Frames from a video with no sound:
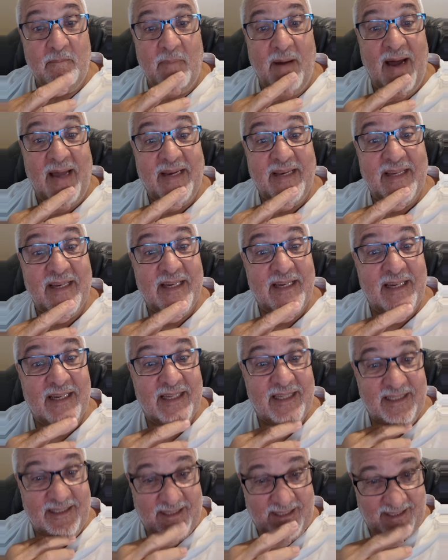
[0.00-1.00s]

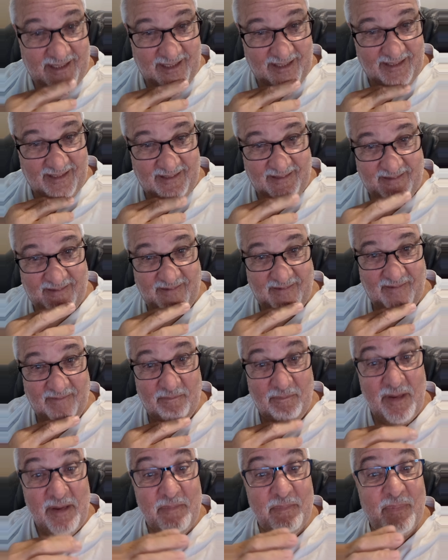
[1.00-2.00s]
Banners,
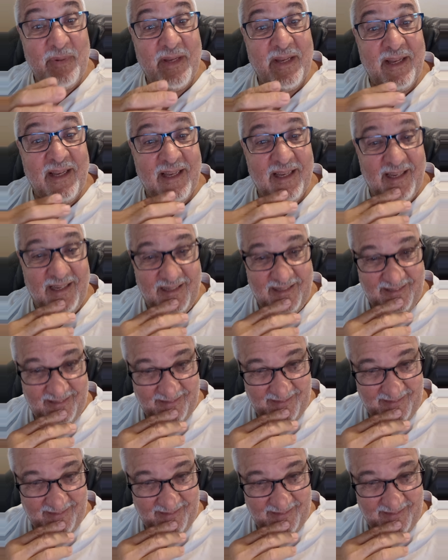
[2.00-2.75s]
people,